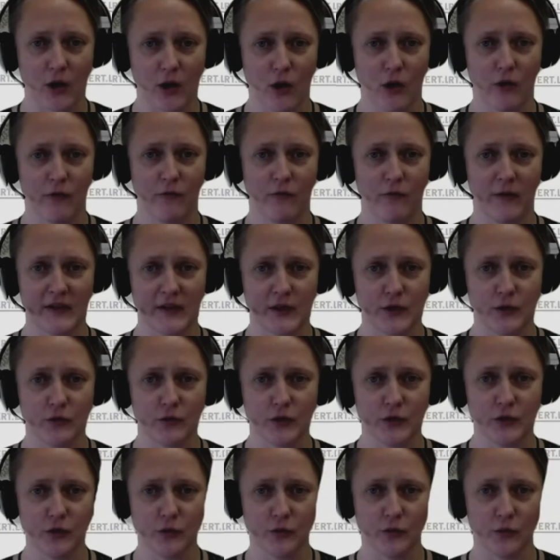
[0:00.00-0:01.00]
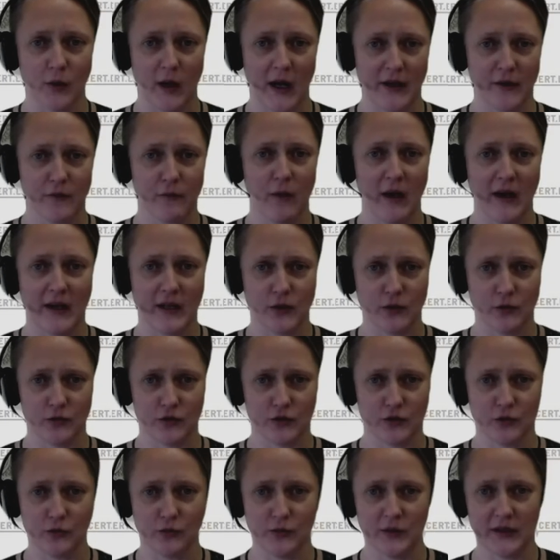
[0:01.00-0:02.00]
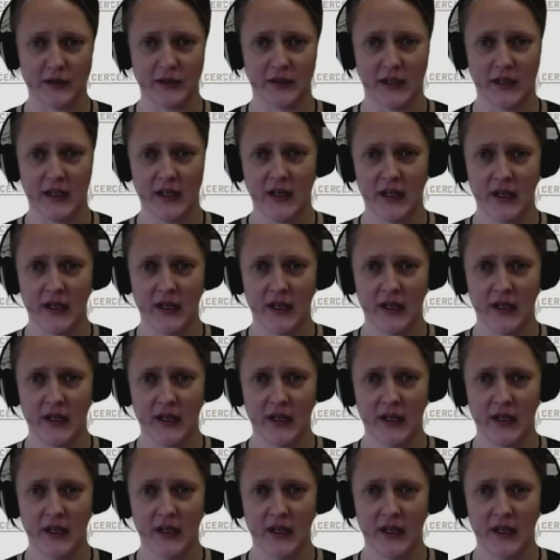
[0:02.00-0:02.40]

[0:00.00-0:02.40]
of what you do and why you do it.